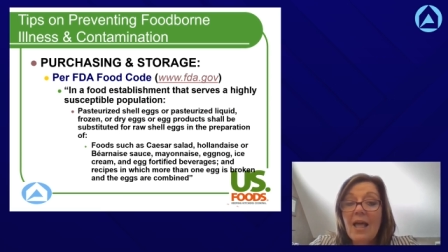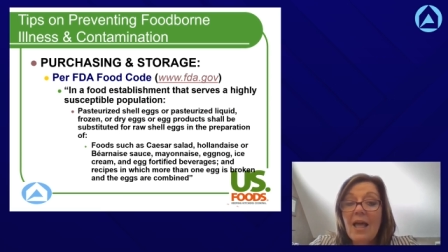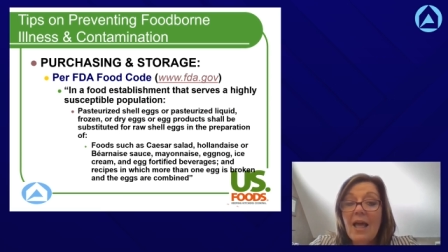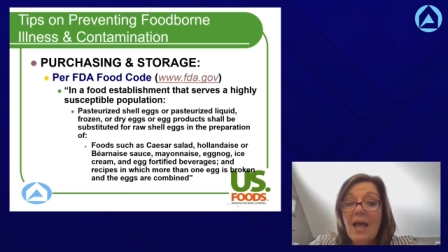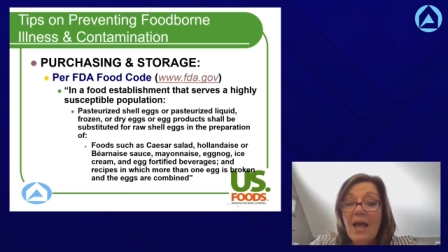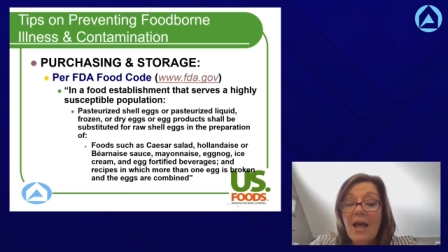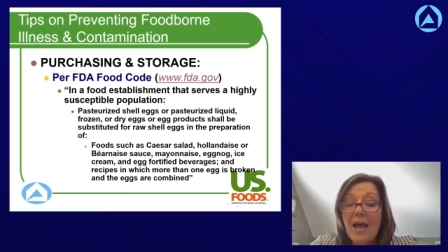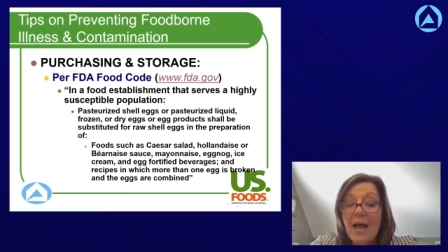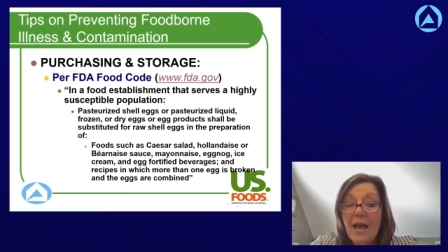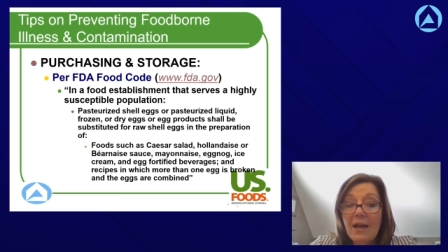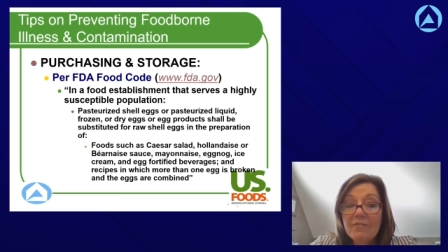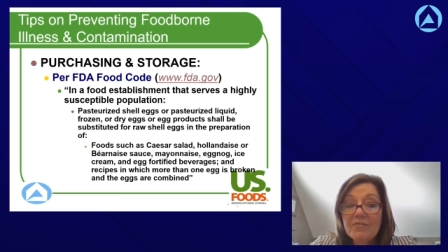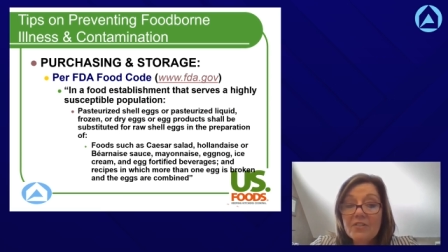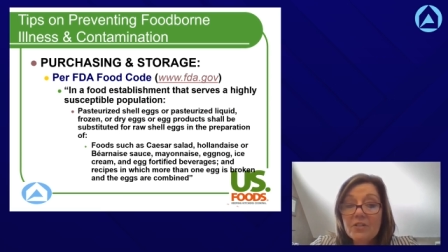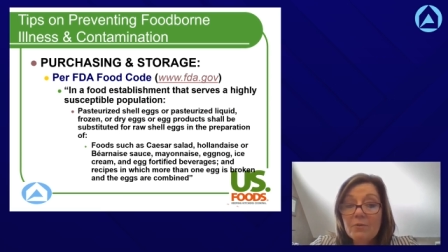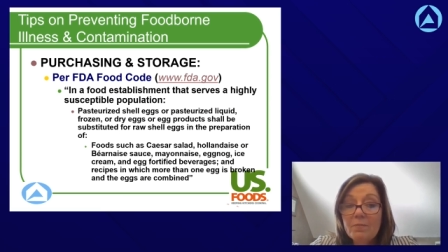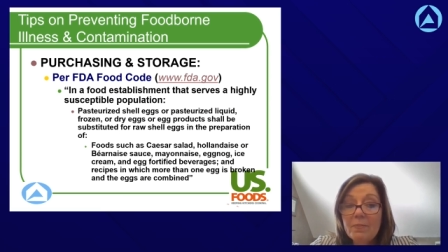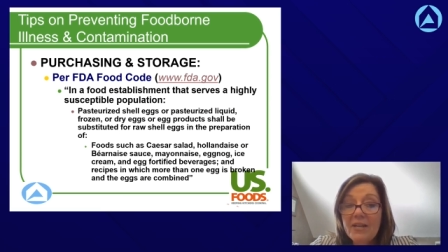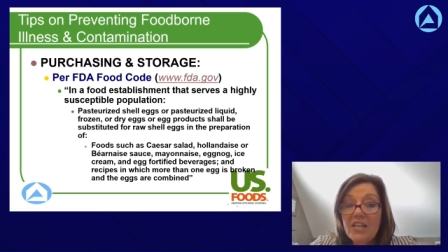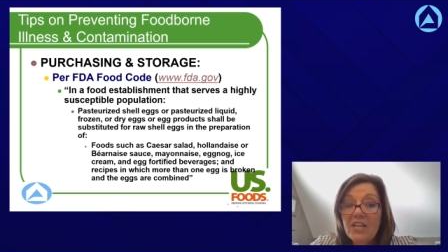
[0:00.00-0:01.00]
have
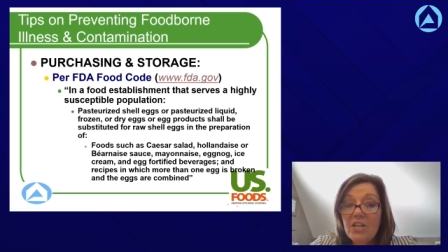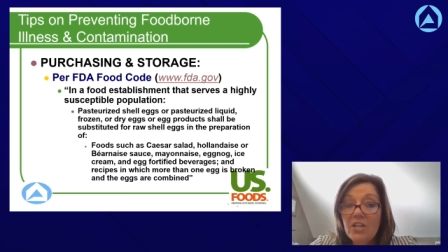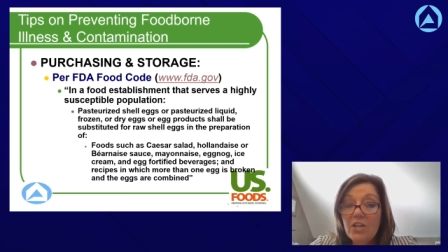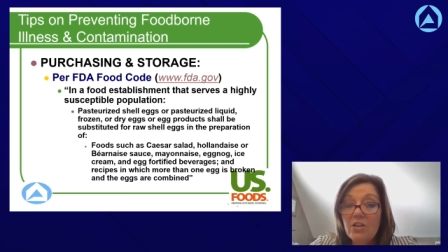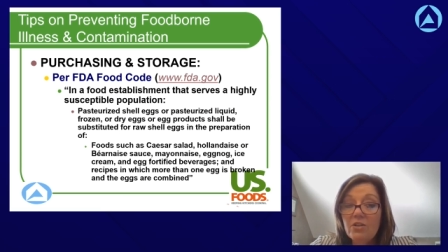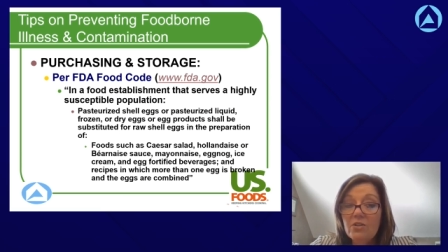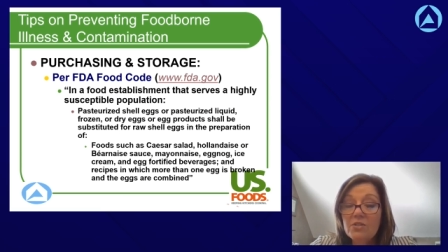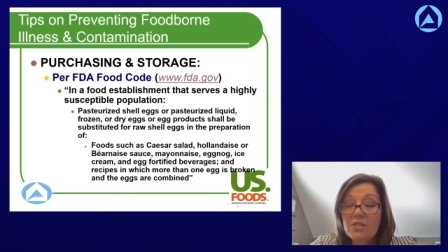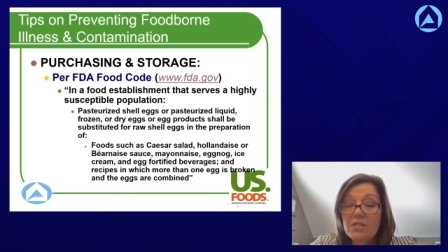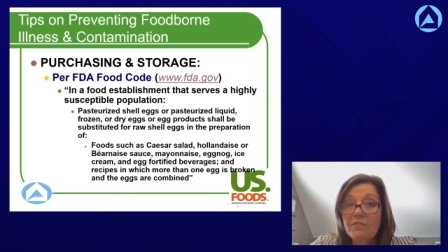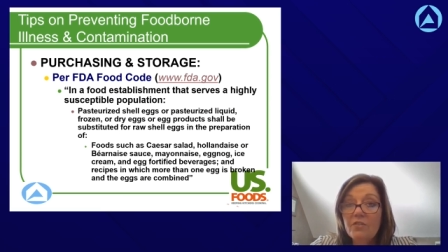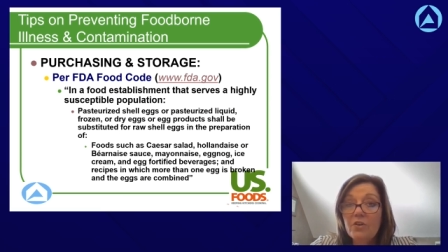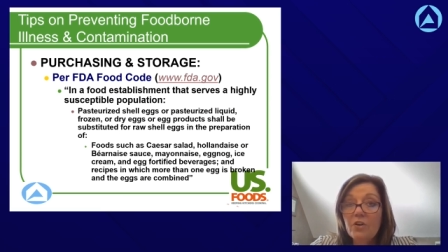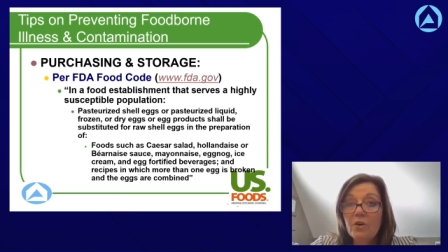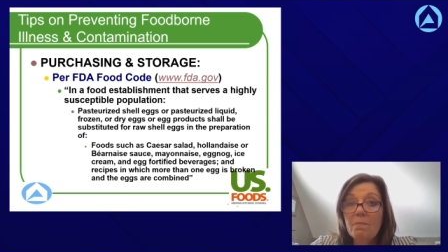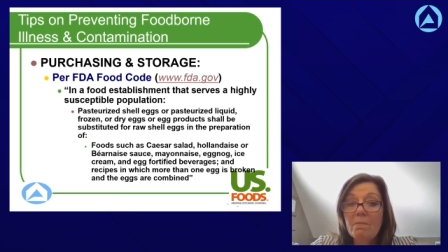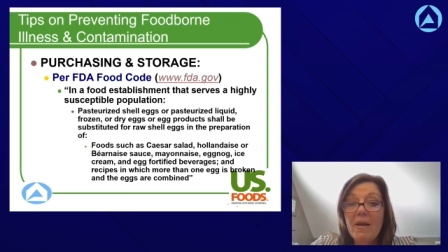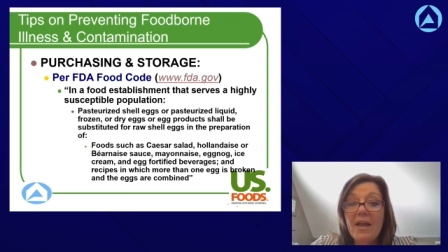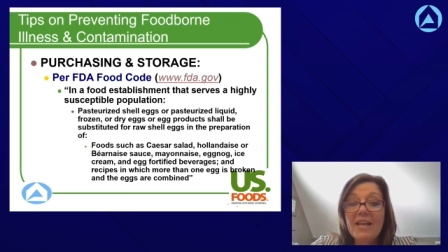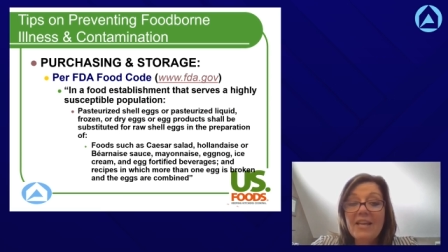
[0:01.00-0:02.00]
to be used if
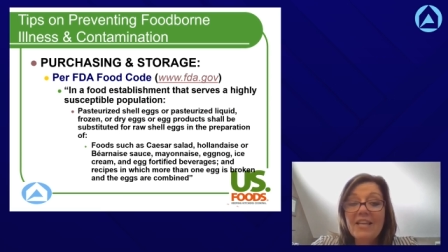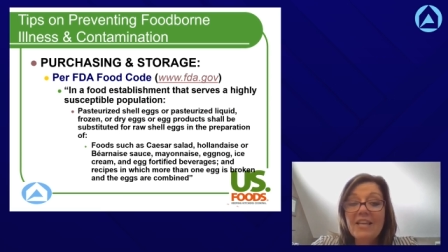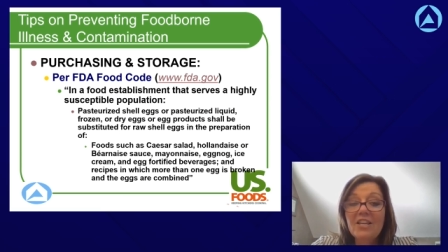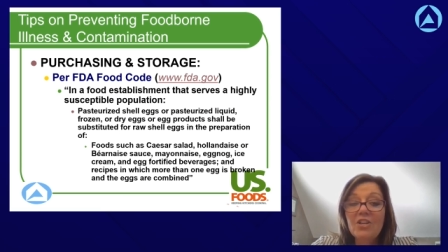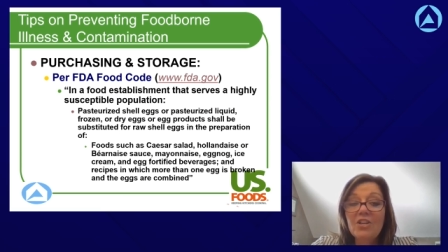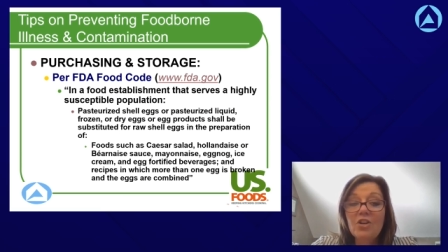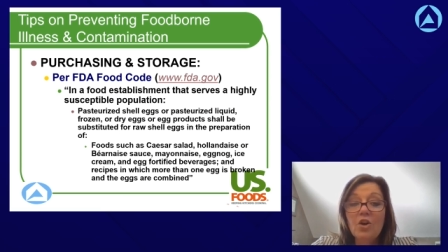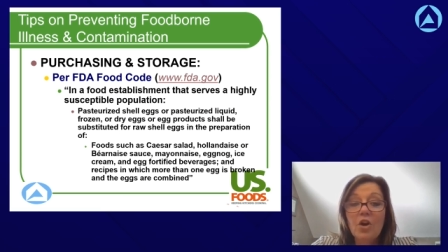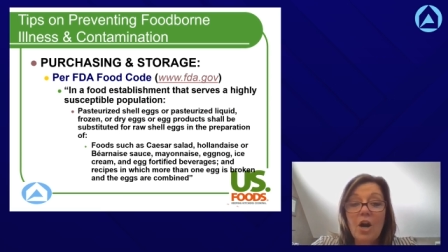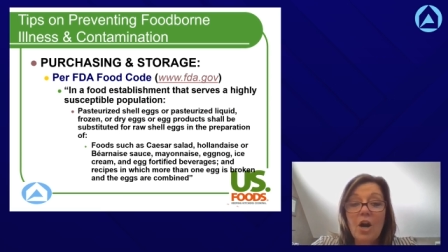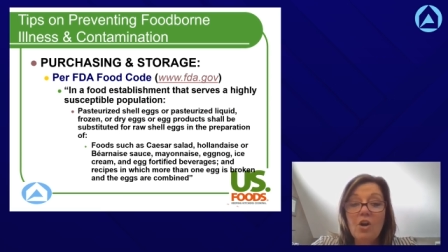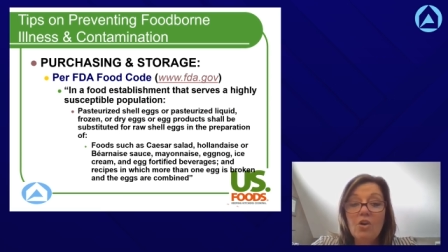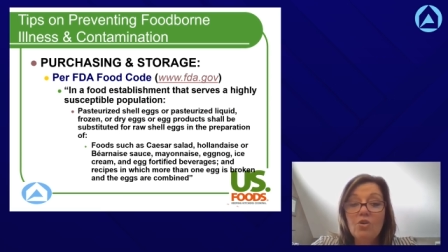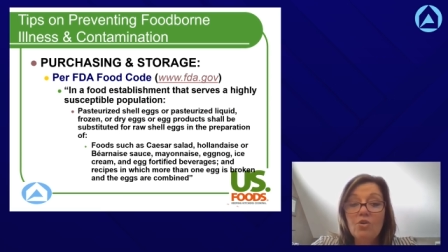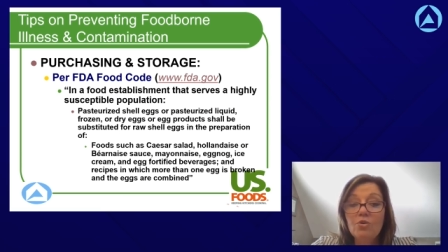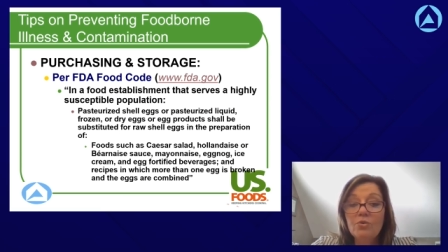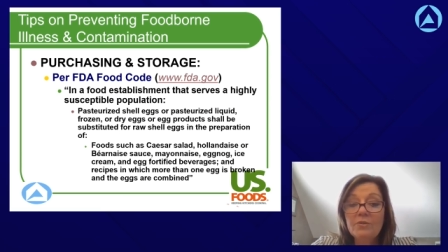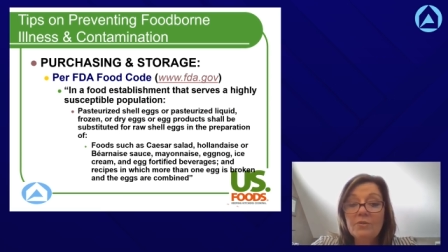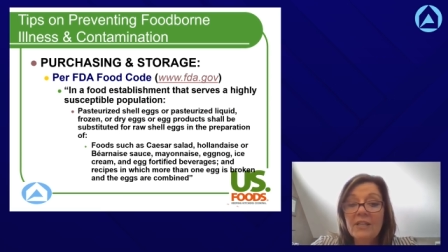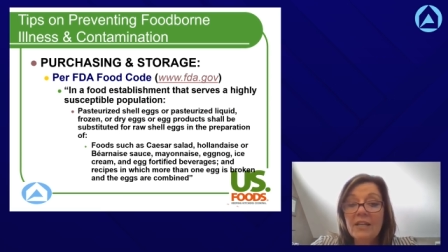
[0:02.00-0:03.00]
you're making your
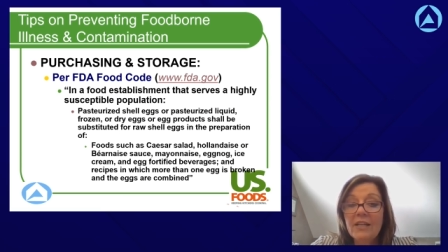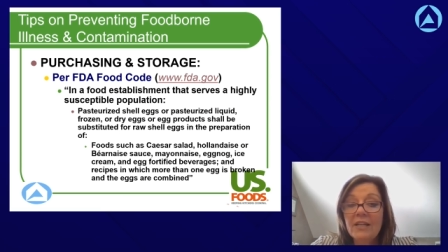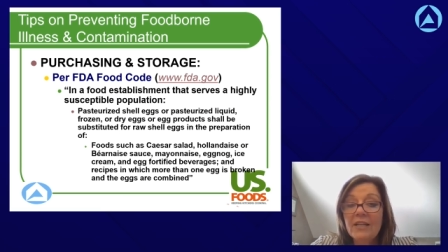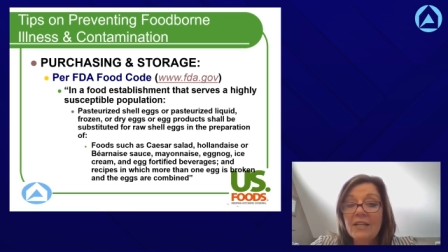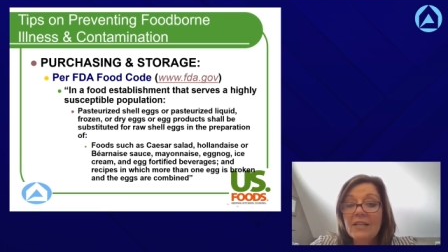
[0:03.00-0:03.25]
own